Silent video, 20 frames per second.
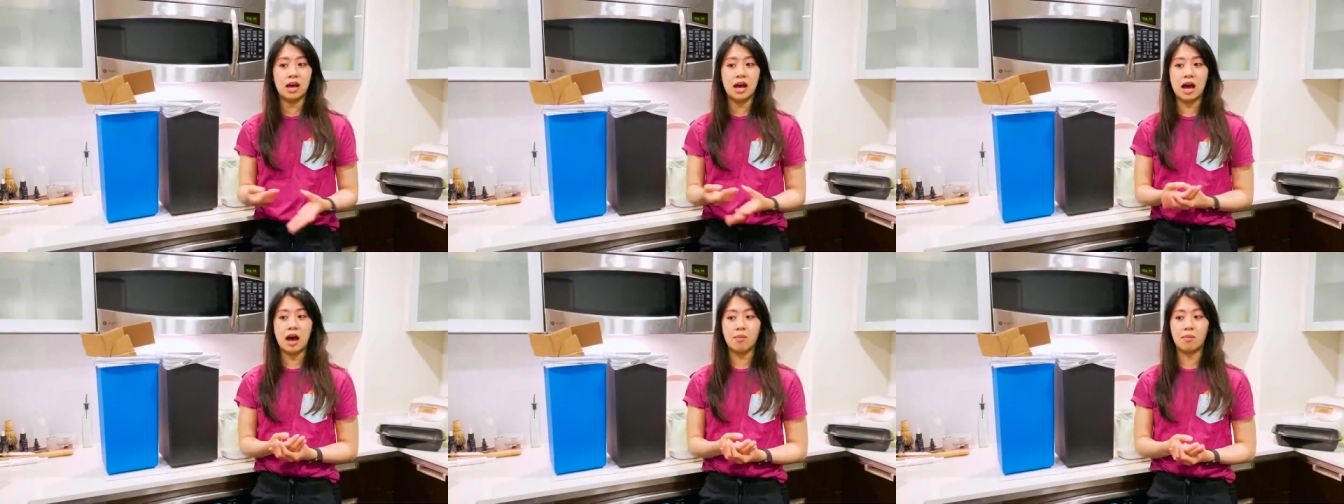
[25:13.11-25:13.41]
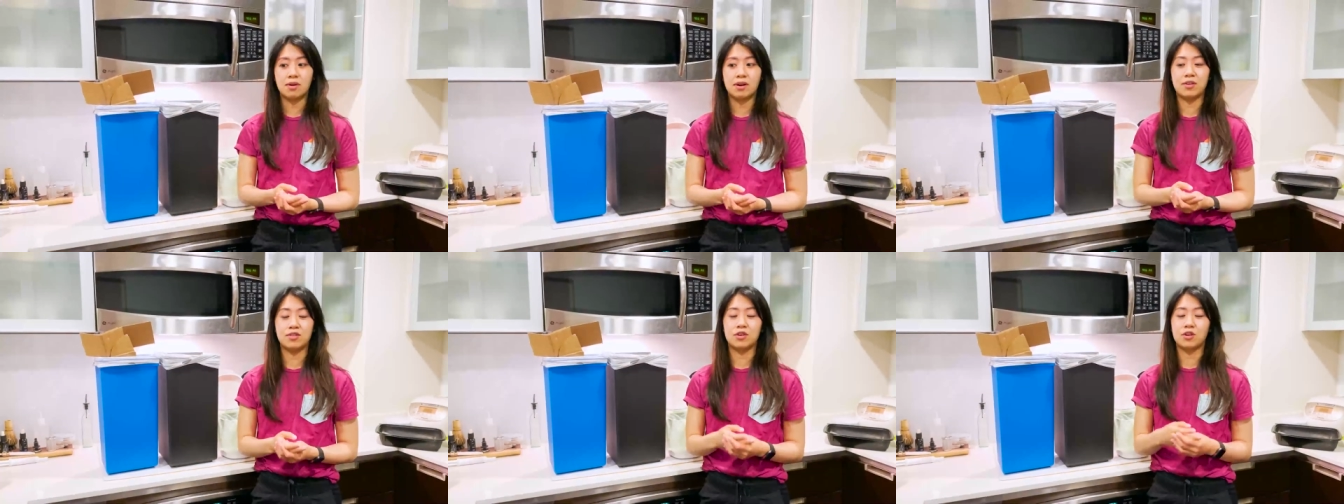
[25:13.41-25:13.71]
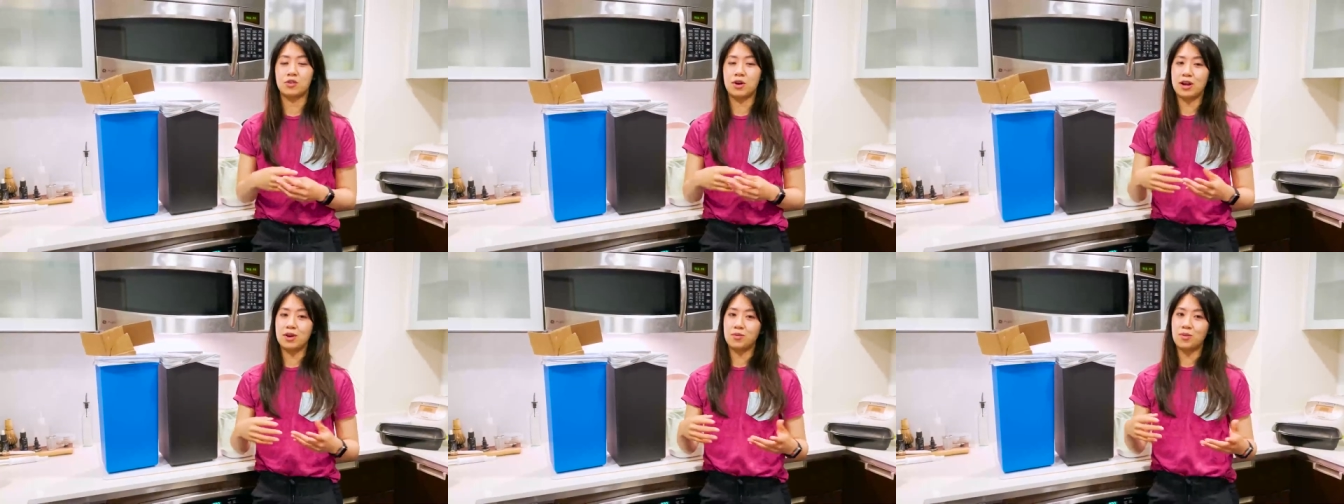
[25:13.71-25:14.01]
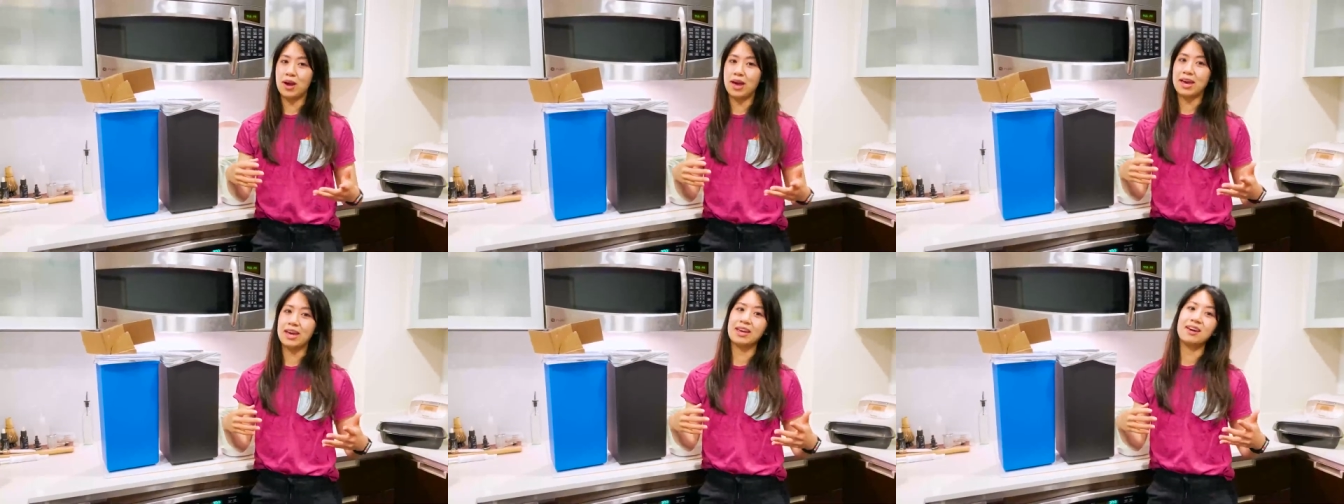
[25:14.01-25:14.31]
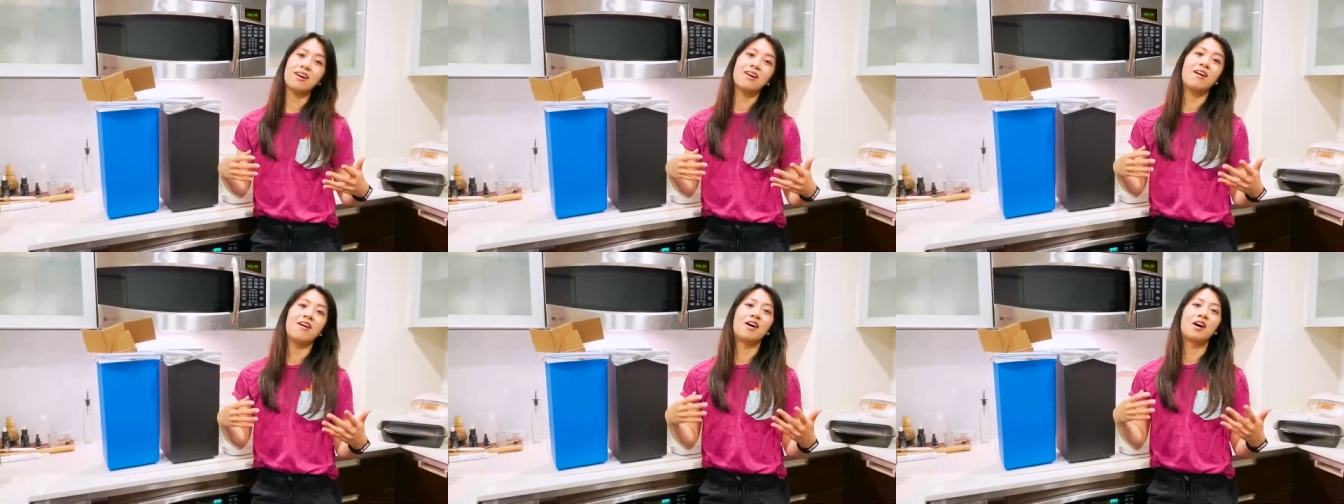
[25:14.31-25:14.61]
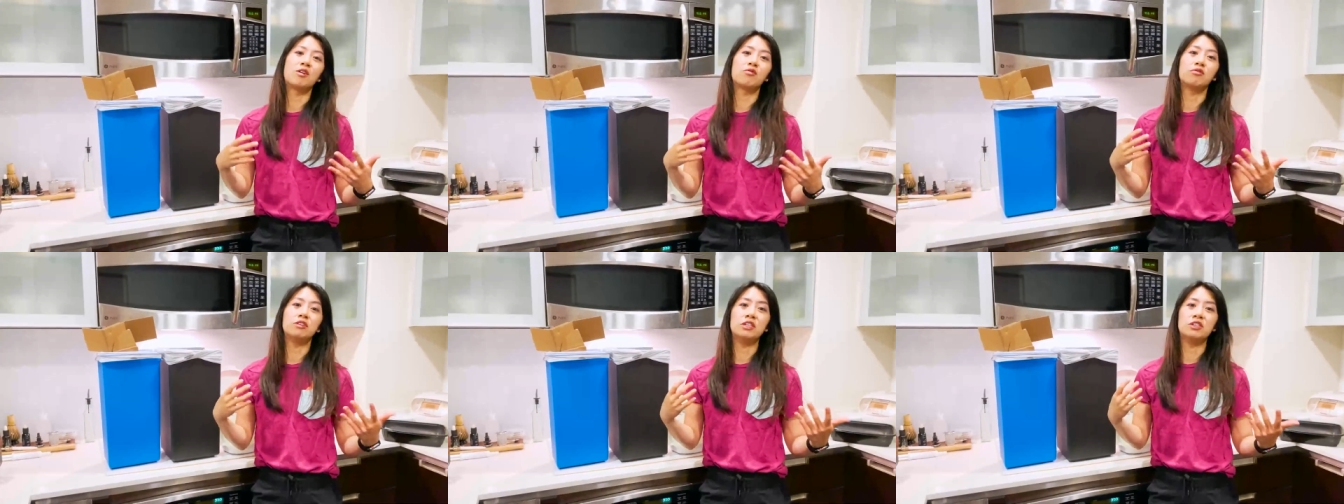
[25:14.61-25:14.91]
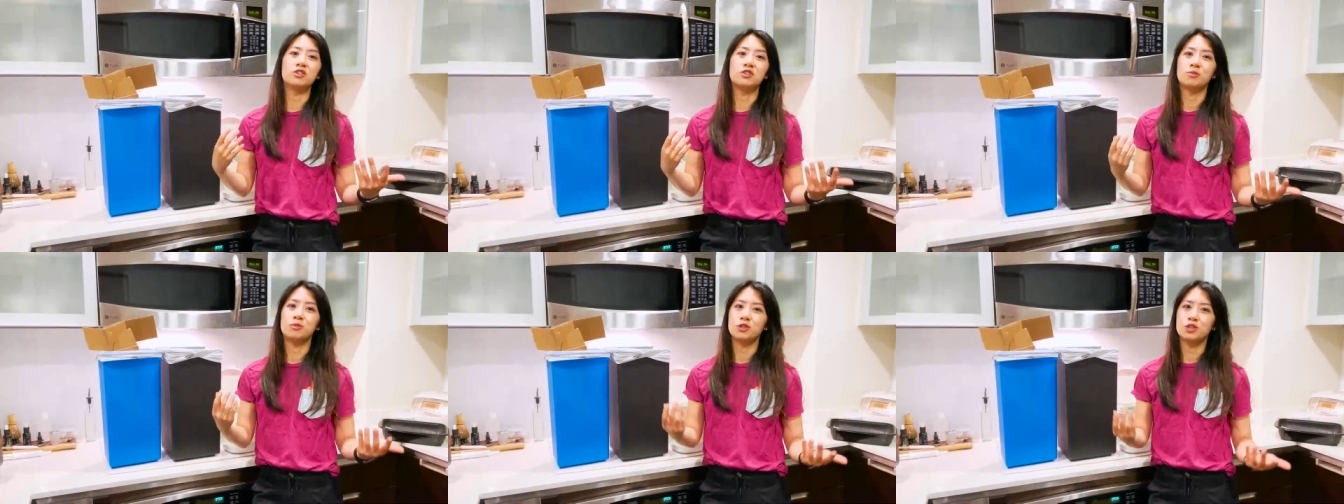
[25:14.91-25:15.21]
Um, another great way are
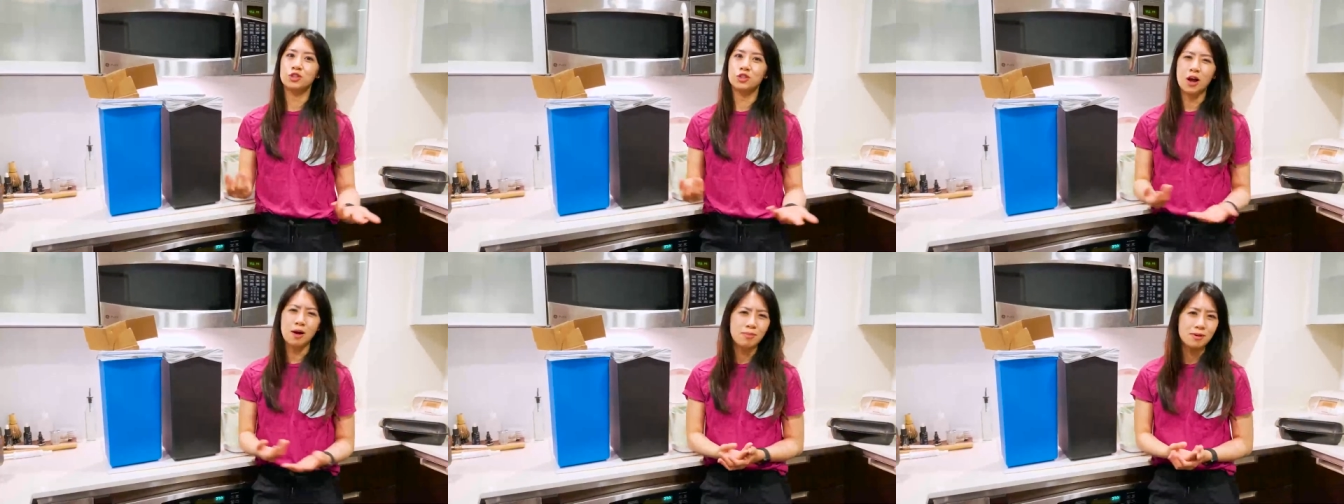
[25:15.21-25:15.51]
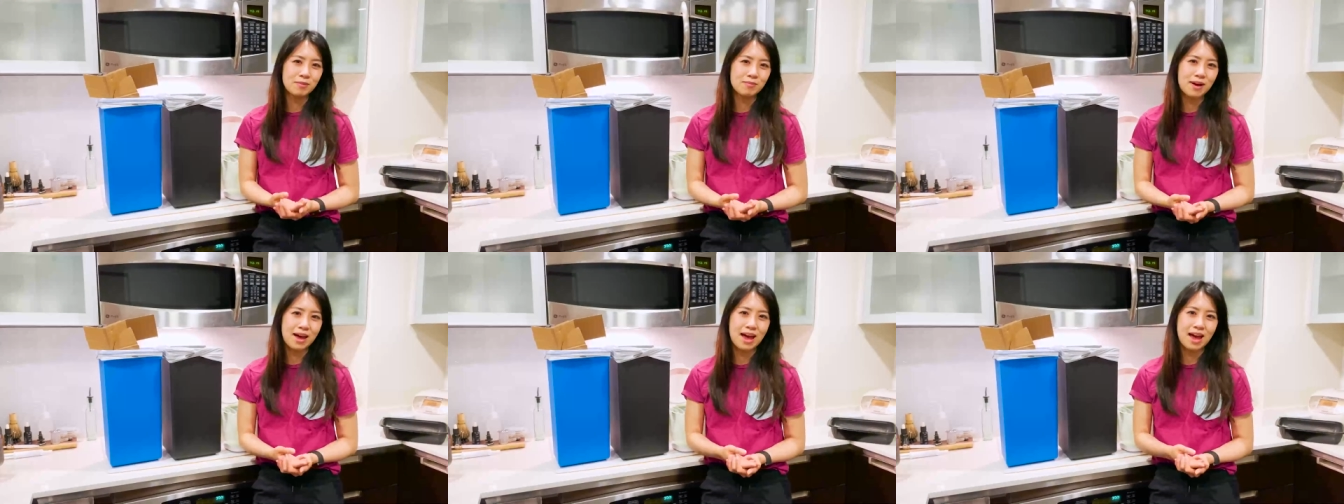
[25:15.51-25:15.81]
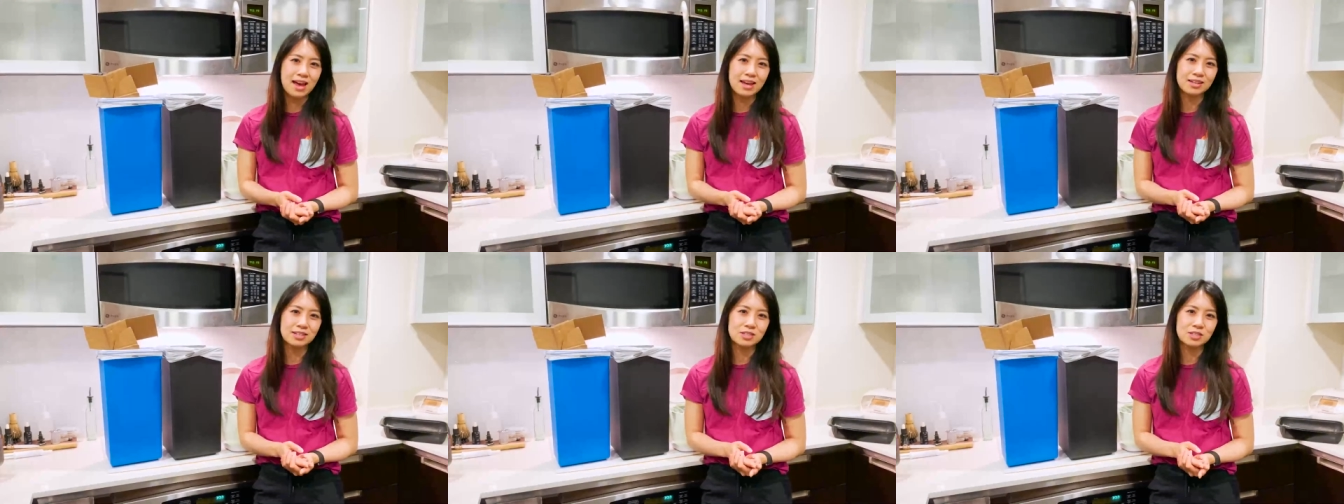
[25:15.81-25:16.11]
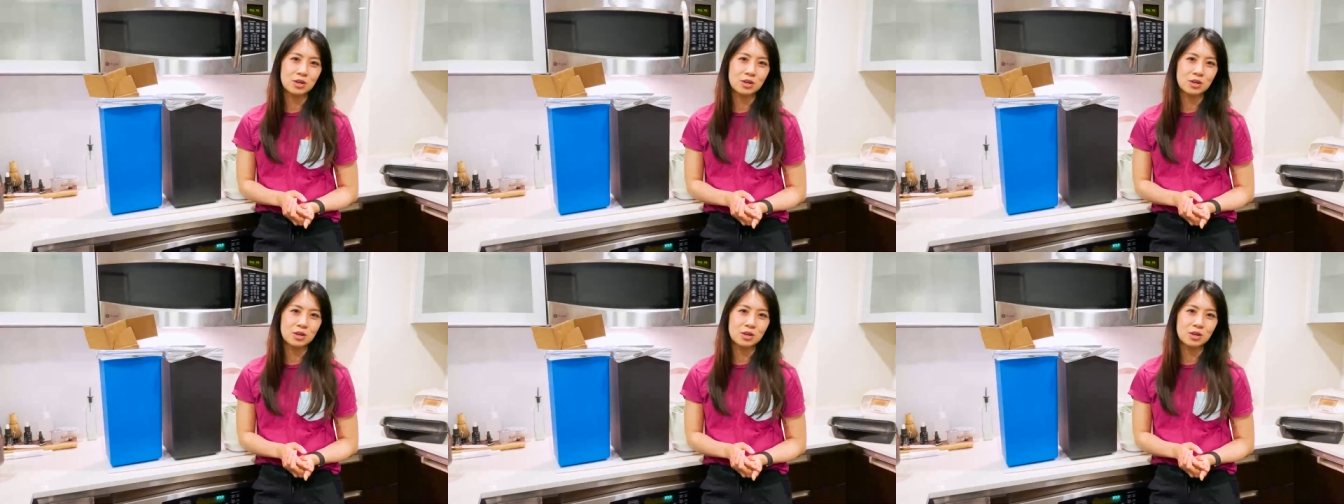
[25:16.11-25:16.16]
reusable shopping bags.